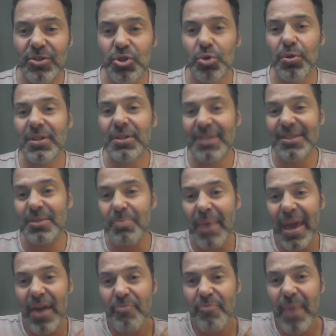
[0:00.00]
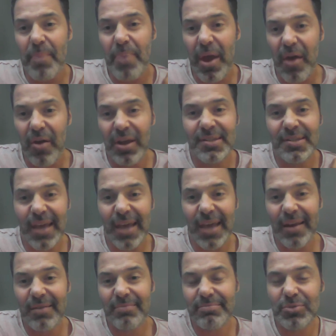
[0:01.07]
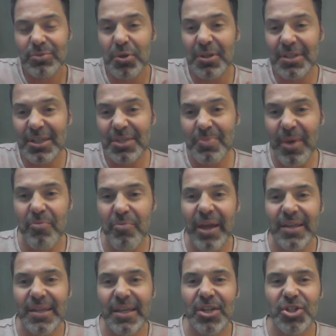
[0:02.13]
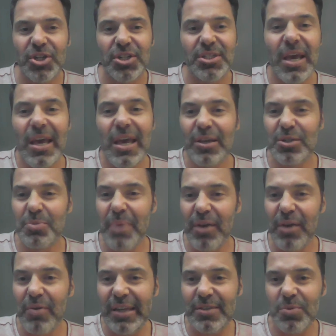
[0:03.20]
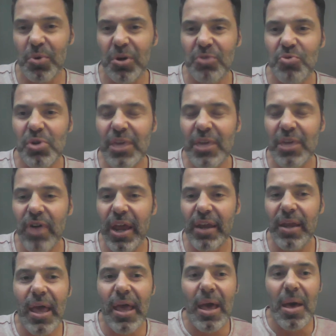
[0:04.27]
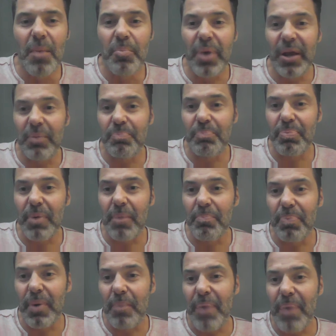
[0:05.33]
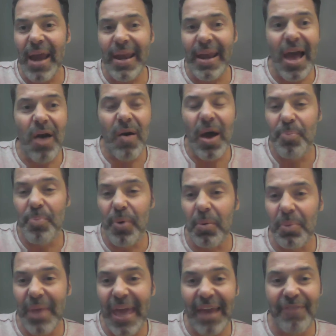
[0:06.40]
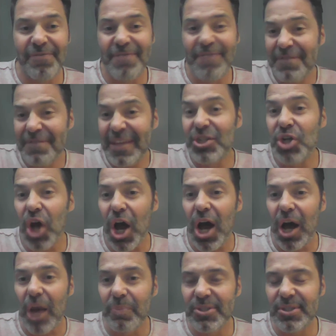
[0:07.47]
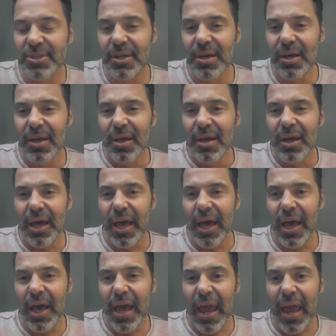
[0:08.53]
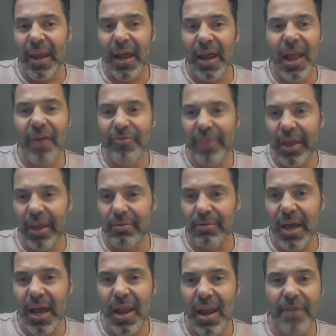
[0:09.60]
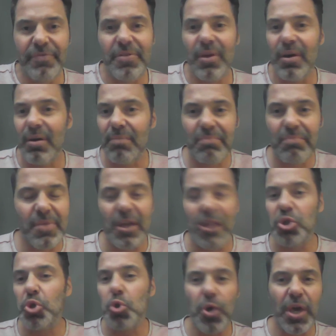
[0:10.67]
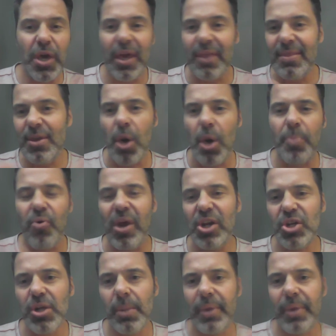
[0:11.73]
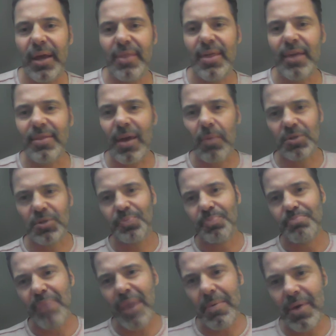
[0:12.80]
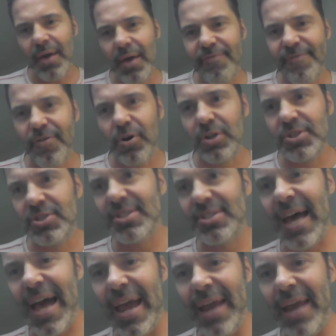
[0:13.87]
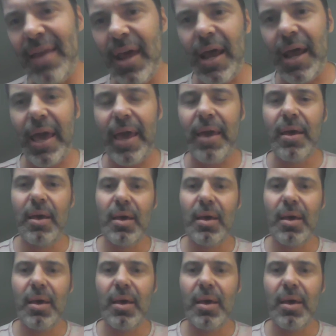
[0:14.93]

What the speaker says: to the dismay of my parents and to the dismay of my teachers, because my grades weren't really great. But by now, I probably had 50 jobs, and I loved it. I loved the doing and the operational bit. I think that was maybe a first sign that I